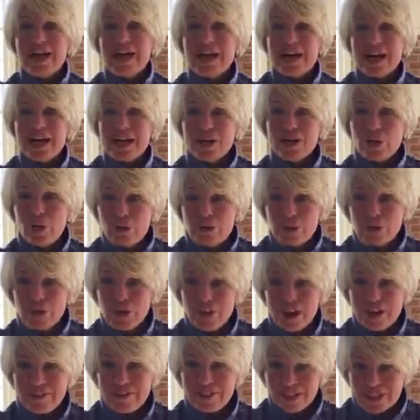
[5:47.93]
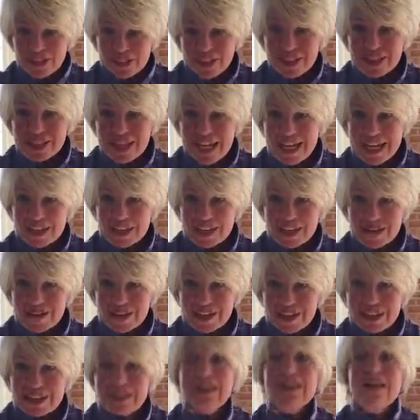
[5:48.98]
And I hope you have a good day,
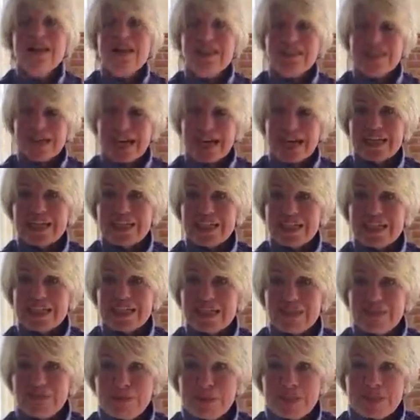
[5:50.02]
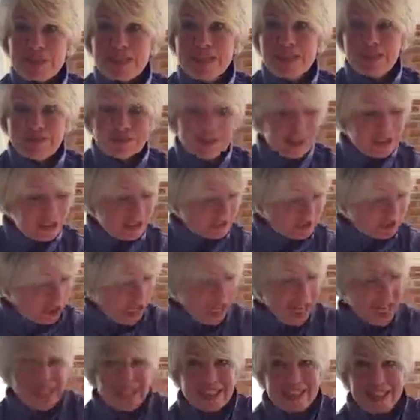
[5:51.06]
Logan. Nana and Dumpa love you.
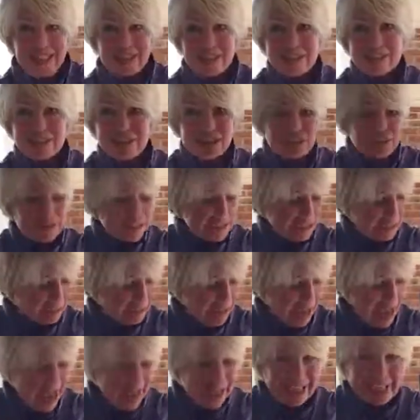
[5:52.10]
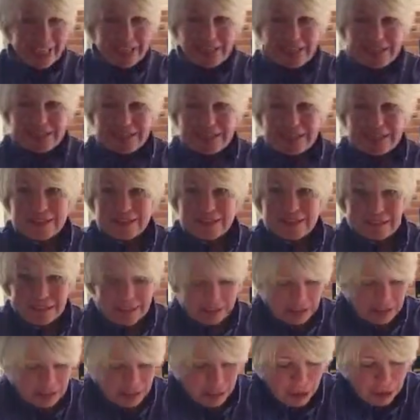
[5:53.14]
And look, do you see Maggie?
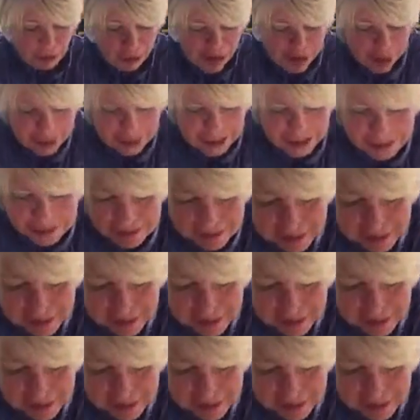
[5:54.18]
Here, Maggie.